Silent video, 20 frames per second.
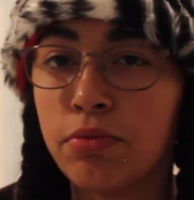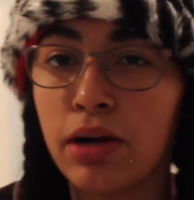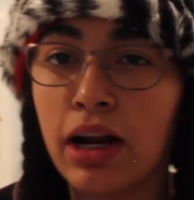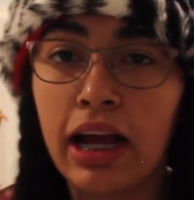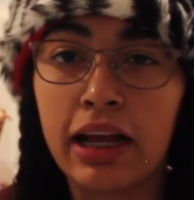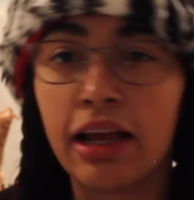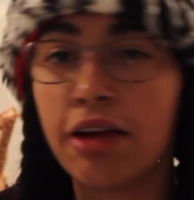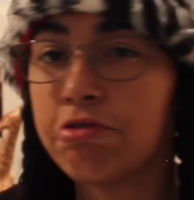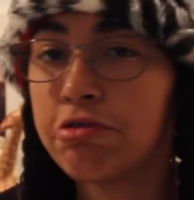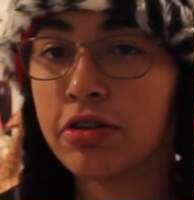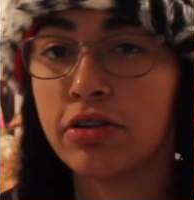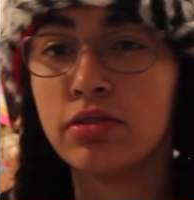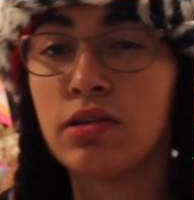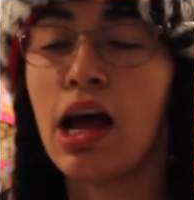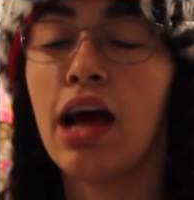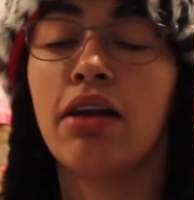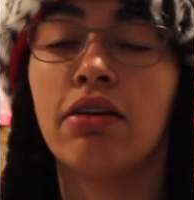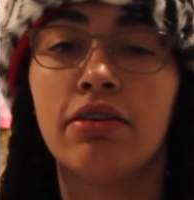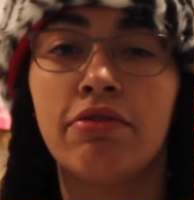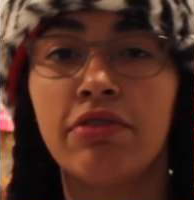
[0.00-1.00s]
what I got for Christmas.
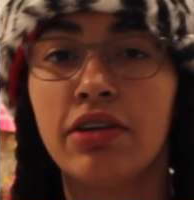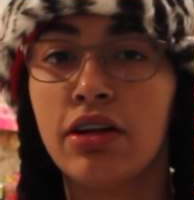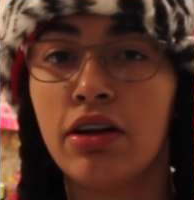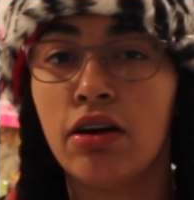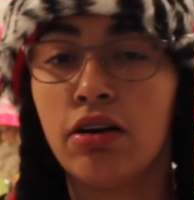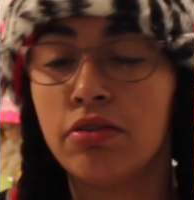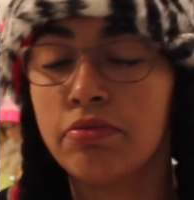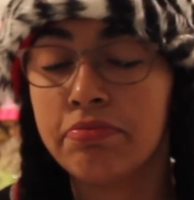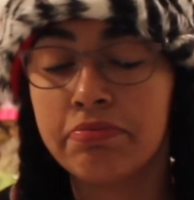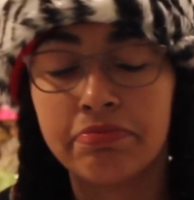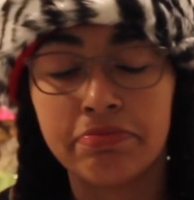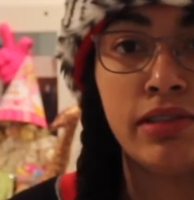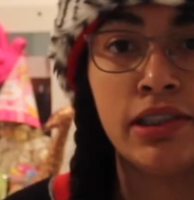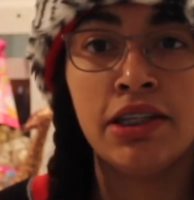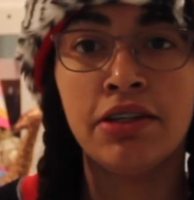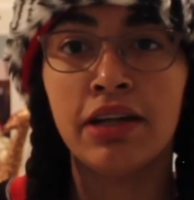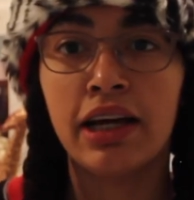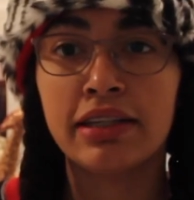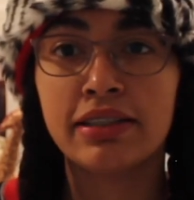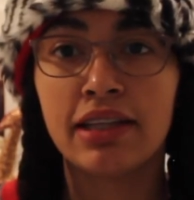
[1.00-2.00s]
I don't even know.
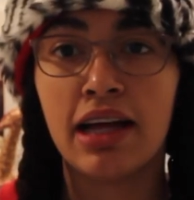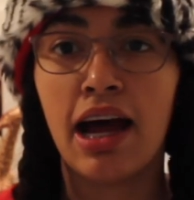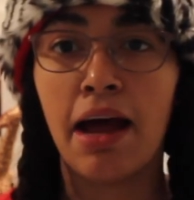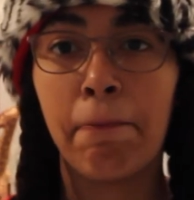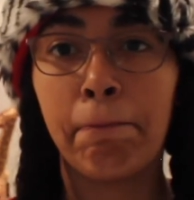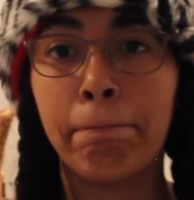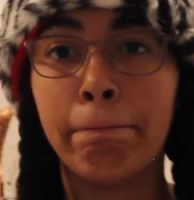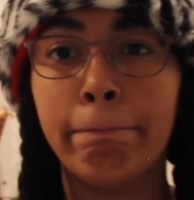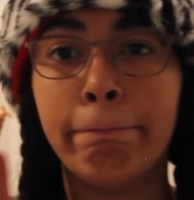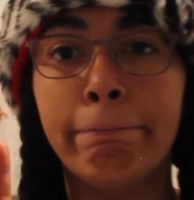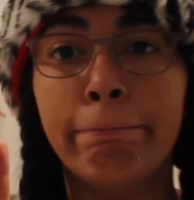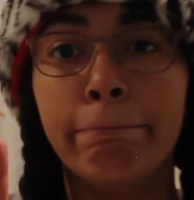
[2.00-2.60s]
See you next time.